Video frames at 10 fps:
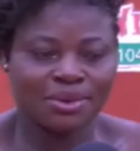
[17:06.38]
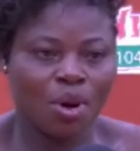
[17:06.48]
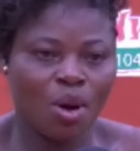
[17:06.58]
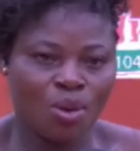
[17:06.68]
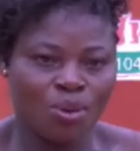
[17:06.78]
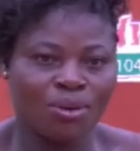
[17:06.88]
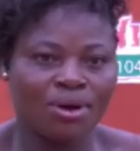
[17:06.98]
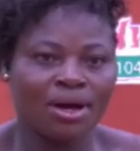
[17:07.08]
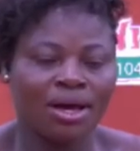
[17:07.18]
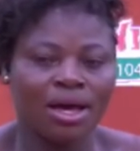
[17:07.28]
oh
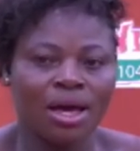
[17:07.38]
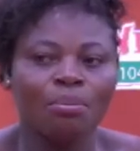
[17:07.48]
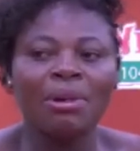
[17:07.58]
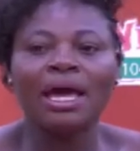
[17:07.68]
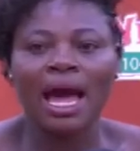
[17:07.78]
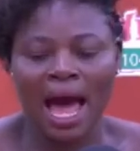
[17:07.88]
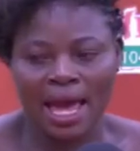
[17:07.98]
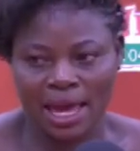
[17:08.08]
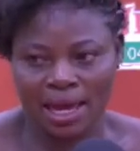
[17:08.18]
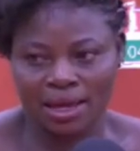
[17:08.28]
me
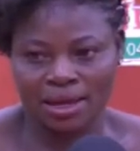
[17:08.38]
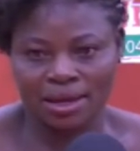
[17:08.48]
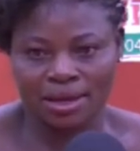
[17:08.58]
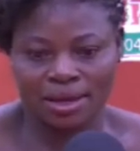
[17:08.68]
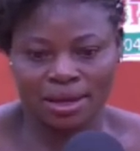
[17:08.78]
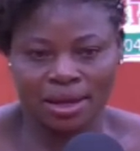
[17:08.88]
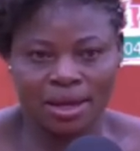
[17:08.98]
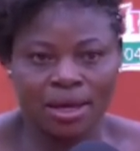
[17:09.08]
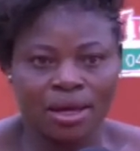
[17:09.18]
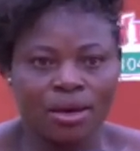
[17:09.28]
kaaye
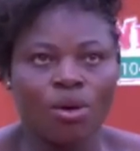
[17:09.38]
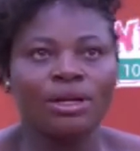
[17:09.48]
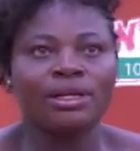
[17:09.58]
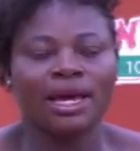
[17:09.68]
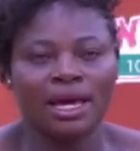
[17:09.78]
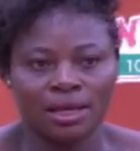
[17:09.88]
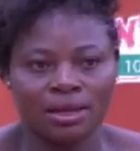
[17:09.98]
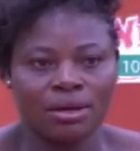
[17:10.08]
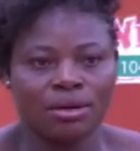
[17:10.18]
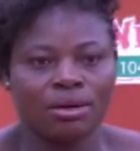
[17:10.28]
on de
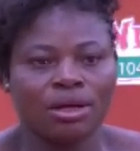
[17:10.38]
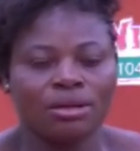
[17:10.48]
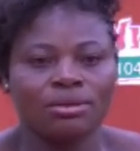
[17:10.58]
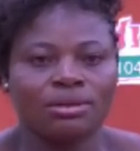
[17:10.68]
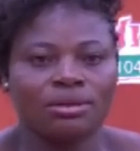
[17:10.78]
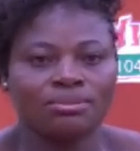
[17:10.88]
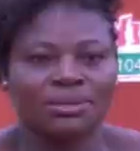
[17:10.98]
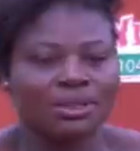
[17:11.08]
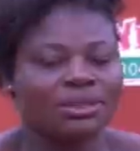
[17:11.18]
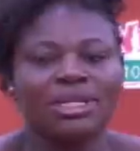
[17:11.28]

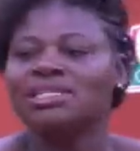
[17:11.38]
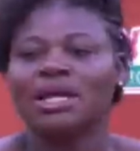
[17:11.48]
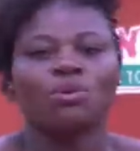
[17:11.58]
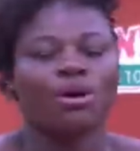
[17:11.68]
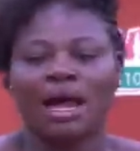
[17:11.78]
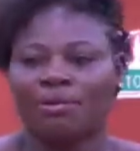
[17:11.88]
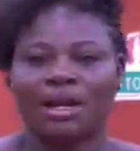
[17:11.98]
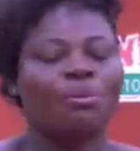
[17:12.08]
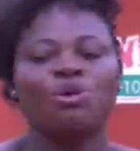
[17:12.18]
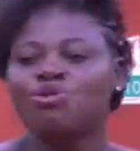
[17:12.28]
nyi se no na kwa
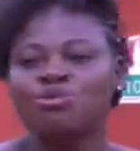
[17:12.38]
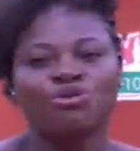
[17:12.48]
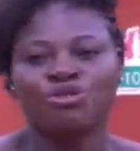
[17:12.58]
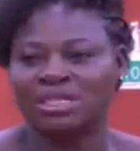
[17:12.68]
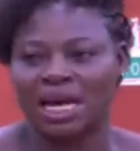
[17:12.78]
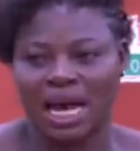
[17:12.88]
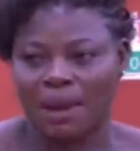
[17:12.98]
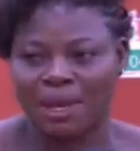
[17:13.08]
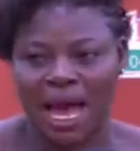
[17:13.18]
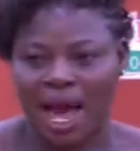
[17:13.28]
na menum nuru se nka
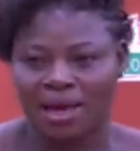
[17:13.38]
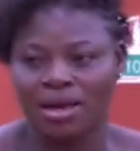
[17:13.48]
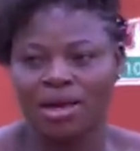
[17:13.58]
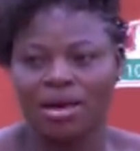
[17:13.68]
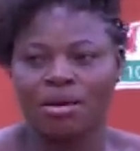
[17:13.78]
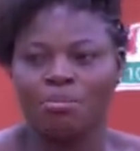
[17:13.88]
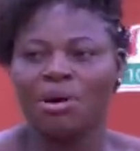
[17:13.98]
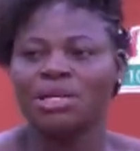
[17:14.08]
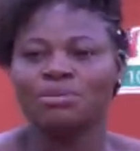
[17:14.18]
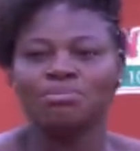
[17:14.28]
bia
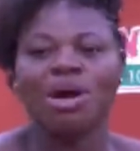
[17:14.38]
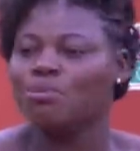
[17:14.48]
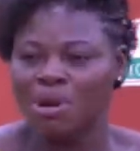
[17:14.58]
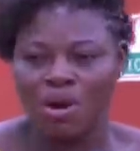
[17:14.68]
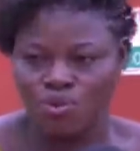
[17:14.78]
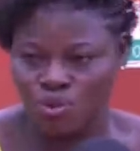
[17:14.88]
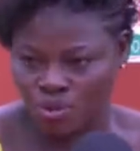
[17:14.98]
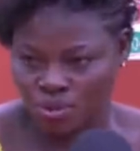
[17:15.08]
me wu